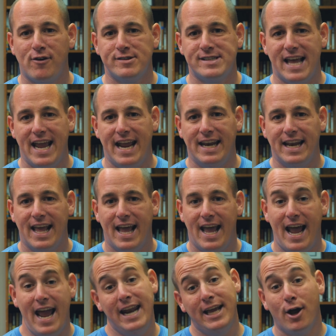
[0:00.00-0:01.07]
verse 8,
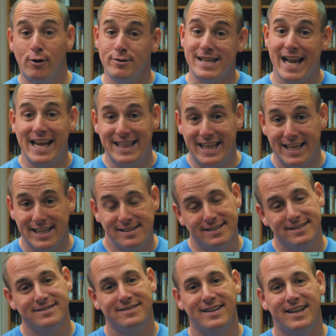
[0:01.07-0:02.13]
and it goes like this.